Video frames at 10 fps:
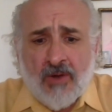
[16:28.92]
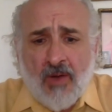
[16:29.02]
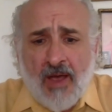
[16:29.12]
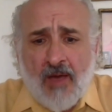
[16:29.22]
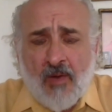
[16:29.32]

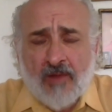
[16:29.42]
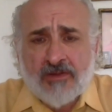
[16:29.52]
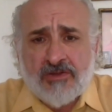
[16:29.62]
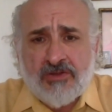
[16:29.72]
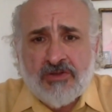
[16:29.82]
how
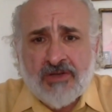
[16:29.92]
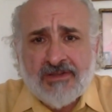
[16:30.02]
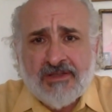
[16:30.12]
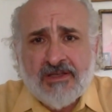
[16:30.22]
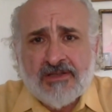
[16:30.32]
else
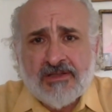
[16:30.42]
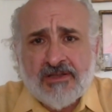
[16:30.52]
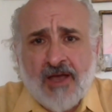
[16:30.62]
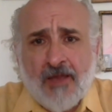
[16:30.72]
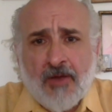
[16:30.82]
does this
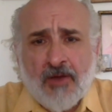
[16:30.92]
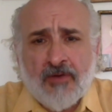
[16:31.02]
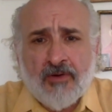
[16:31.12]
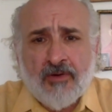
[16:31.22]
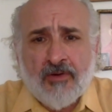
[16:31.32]
stop
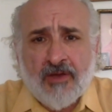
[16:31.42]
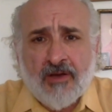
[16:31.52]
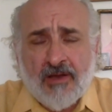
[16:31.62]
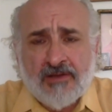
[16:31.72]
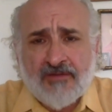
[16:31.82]
other than
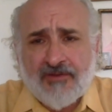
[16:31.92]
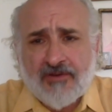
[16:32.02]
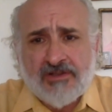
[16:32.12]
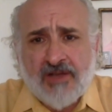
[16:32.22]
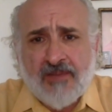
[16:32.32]
as a
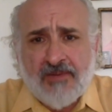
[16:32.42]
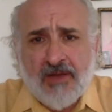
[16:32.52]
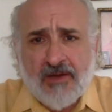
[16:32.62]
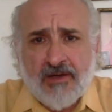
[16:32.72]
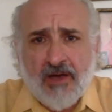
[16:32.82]
first step,
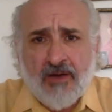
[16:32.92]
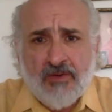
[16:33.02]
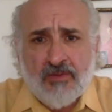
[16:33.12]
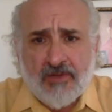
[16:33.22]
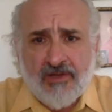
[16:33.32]

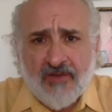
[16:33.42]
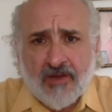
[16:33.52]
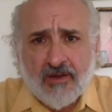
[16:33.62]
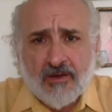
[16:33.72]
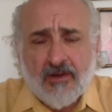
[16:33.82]
Netanyahu leaving?
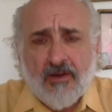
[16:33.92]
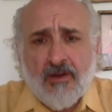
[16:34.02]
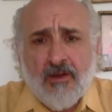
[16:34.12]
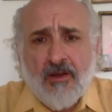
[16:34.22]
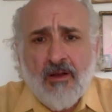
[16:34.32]

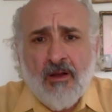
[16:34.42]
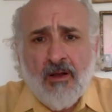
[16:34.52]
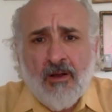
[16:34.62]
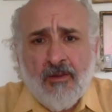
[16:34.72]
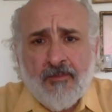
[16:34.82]

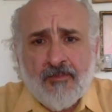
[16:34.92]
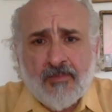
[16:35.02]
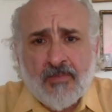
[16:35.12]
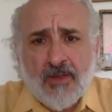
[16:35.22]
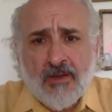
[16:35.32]
Um,
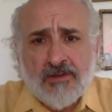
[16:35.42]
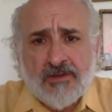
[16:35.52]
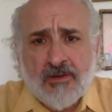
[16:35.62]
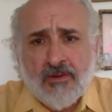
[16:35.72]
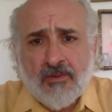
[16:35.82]

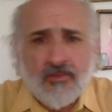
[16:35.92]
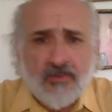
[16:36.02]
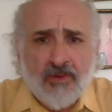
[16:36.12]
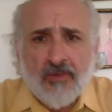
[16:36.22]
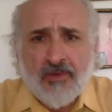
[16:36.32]
so
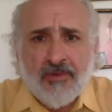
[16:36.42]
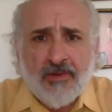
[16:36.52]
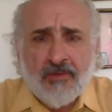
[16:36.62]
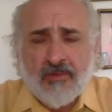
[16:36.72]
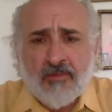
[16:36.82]

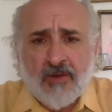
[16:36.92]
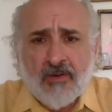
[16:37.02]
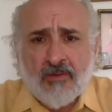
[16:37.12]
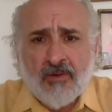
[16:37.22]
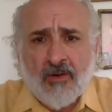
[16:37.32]

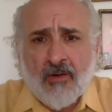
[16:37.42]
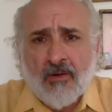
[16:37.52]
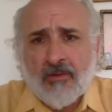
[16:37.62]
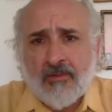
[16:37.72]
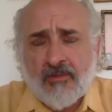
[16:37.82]
there
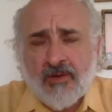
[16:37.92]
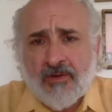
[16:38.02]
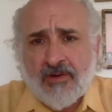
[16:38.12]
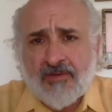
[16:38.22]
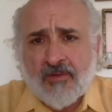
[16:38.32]
are
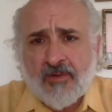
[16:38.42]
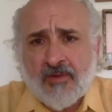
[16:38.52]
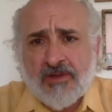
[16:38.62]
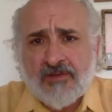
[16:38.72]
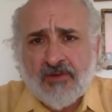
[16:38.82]
different
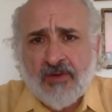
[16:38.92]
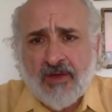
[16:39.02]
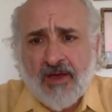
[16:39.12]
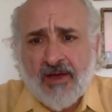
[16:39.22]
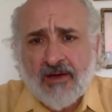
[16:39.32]
ways of
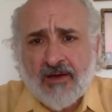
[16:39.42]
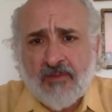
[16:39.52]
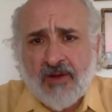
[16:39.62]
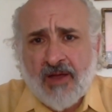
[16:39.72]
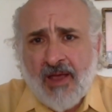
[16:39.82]
looking at it,
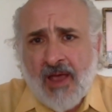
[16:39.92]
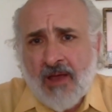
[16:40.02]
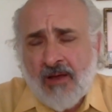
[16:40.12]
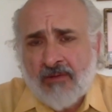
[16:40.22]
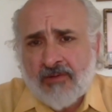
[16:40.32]
but I
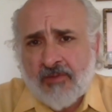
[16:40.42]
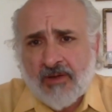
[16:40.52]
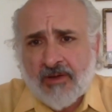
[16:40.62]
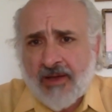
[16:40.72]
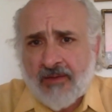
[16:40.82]

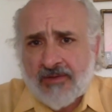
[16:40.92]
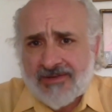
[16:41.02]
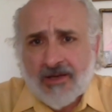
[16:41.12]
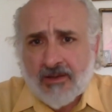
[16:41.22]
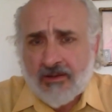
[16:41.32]
ultimately I would
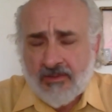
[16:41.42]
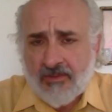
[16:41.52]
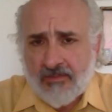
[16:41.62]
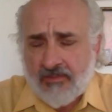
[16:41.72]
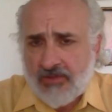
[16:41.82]
say,
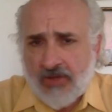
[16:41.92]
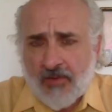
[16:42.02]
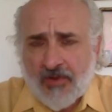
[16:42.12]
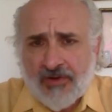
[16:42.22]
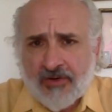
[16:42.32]
show me
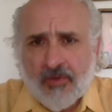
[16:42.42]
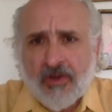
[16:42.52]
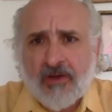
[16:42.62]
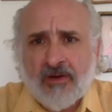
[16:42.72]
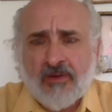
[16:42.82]
what you're
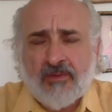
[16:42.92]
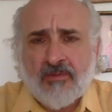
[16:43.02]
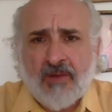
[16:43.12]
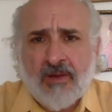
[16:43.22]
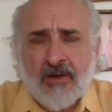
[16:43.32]
doing. Don't
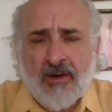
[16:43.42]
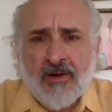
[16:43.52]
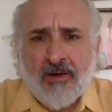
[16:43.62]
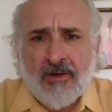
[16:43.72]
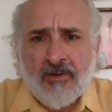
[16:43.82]

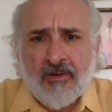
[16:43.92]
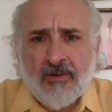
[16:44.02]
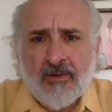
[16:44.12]
I don't